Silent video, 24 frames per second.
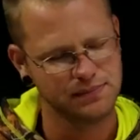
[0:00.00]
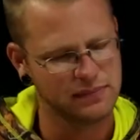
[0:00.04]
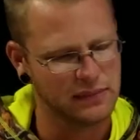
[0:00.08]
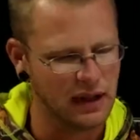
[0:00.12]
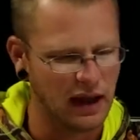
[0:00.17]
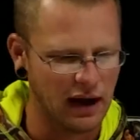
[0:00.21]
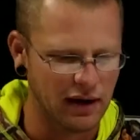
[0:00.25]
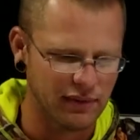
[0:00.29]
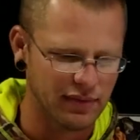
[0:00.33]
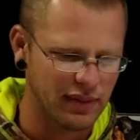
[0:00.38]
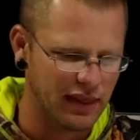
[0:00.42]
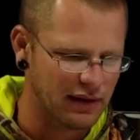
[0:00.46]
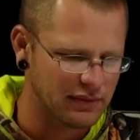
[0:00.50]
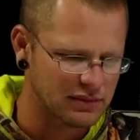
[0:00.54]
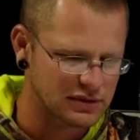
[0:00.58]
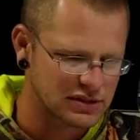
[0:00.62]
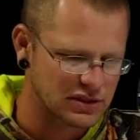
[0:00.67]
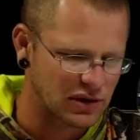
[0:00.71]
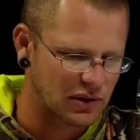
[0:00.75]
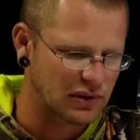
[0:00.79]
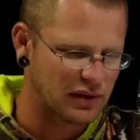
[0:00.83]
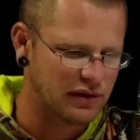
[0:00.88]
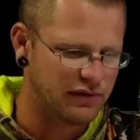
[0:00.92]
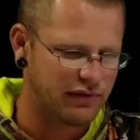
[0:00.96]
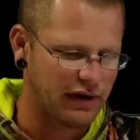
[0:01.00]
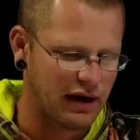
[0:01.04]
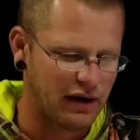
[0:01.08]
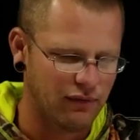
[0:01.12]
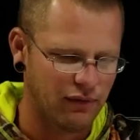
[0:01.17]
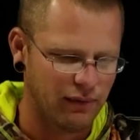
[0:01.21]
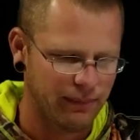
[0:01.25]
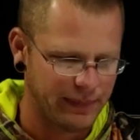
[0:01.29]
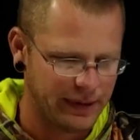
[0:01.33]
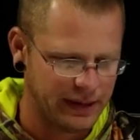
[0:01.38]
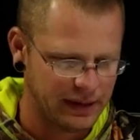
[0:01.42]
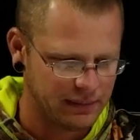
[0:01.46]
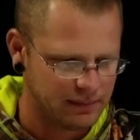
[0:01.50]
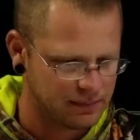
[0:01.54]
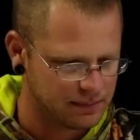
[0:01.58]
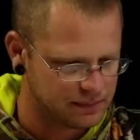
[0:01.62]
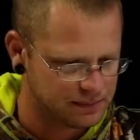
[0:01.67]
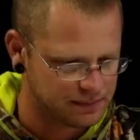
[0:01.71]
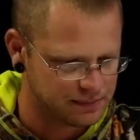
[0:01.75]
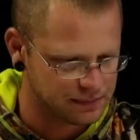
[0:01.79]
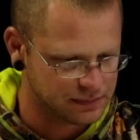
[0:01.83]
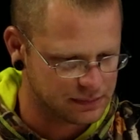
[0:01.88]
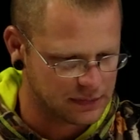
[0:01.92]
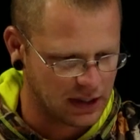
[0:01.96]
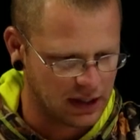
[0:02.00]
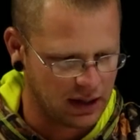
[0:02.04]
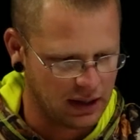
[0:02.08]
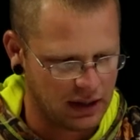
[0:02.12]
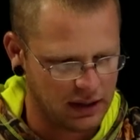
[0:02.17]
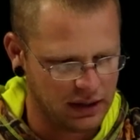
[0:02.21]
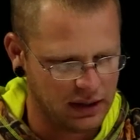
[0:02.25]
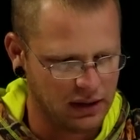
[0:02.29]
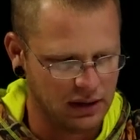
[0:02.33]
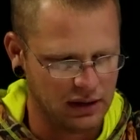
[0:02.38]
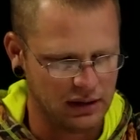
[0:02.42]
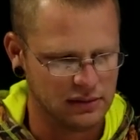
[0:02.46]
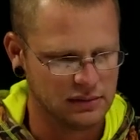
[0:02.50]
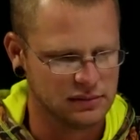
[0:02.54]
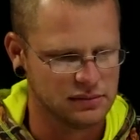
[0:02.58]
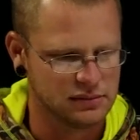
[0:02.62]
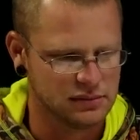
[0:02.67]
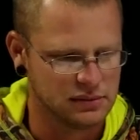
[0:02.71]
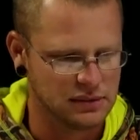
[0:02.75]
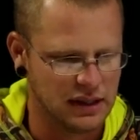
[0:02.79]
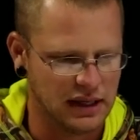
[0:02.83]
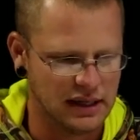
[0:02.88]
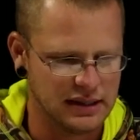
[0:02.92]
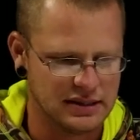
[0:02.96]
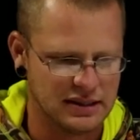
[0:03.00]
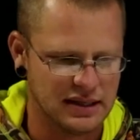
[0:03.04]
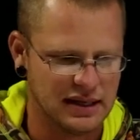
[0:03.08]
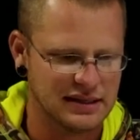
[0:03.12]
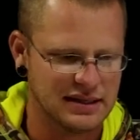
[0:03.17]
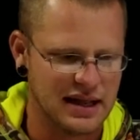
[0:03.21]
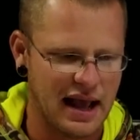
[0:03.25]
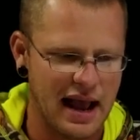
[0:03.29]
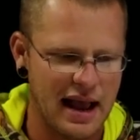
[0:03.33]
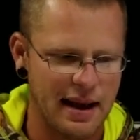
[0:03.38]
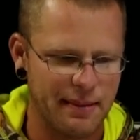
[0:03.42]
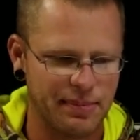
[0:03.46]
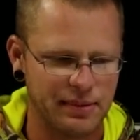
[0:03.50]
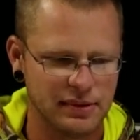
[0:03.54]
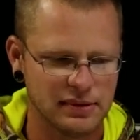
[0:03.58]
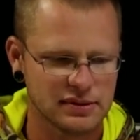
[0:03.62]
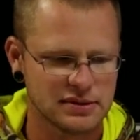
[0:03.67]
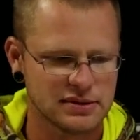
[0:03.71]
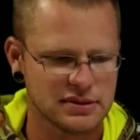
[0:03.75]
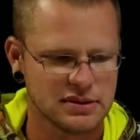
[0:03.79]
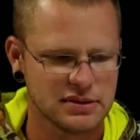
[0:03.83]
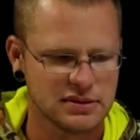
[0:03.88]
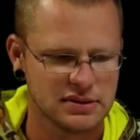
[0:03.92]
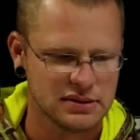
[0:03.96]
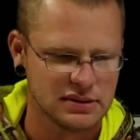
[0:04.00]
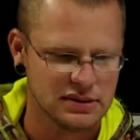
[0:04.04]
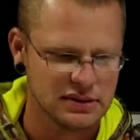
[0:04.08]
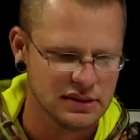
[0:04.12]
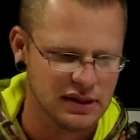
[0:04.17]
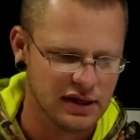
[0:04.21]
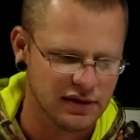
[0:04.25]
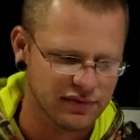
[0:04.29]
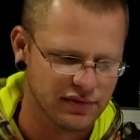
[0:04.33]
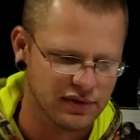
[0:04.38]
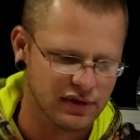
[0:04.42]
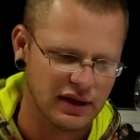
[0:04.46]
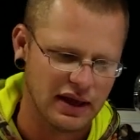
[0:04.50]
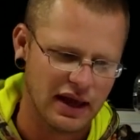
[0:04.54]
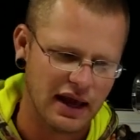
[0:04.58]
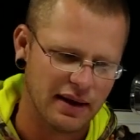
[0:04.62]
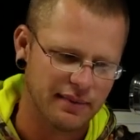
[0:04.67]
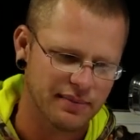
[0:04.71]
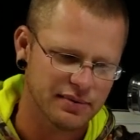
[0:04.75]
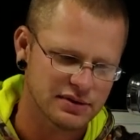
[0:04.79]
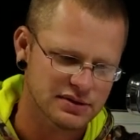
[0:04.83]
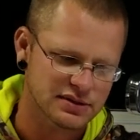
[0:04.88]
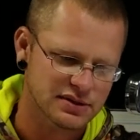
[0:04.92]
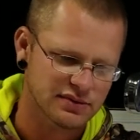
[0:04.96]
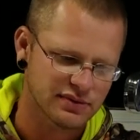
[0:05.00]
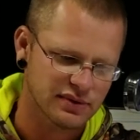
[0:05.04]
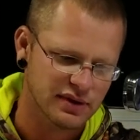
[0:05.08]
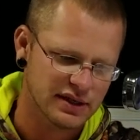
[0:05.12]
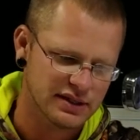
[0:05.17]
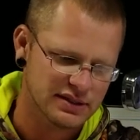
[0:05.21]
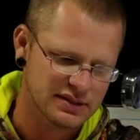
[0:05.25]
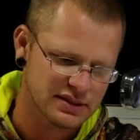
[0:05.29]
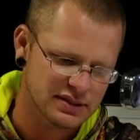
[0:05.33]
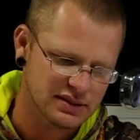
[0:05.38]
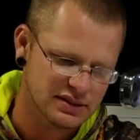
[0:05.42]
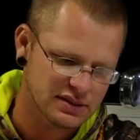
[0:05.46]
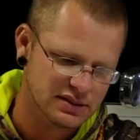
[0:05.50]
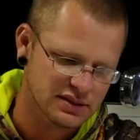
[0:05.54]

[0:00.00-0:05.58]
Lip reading: That was totally fine with me. You know, it happens. Definitely happens in racing.